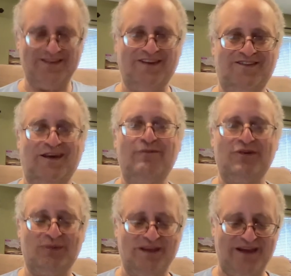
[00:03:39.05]
cassette
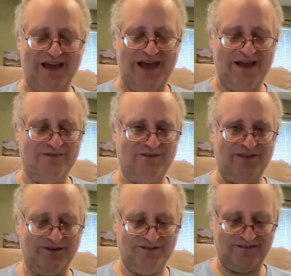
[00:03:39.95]
was what you had for
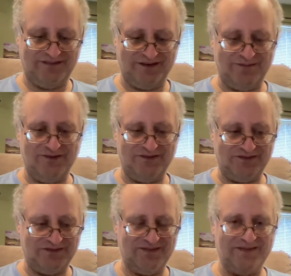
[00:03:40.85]
this. There
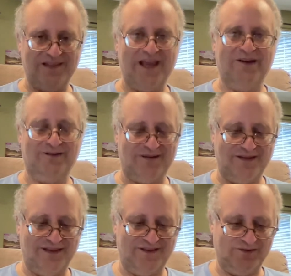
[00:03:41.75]
was later, I
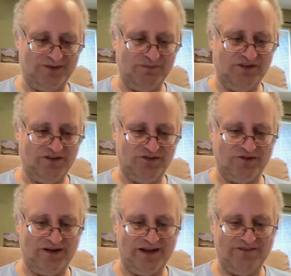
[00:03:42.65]
think there were some disk
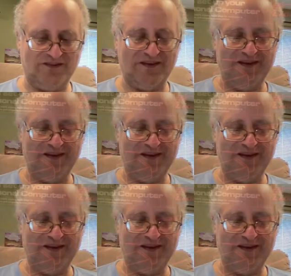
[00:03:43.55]
drives.